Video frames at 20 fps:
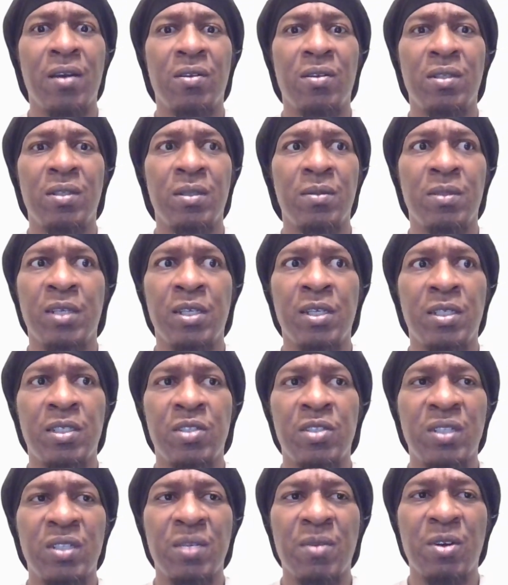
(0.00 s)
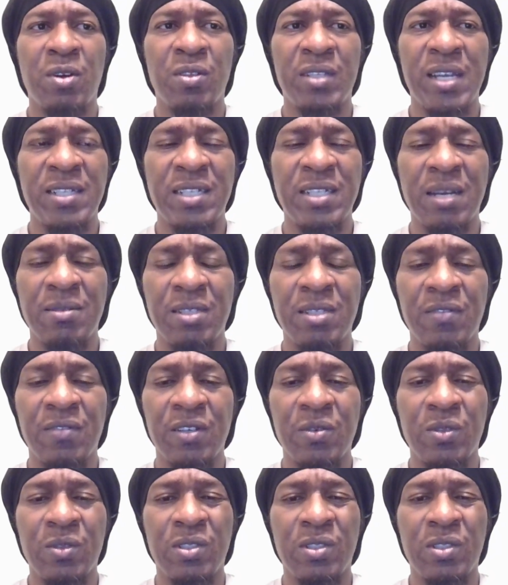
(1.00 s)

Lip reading: It used to come on daytime TV,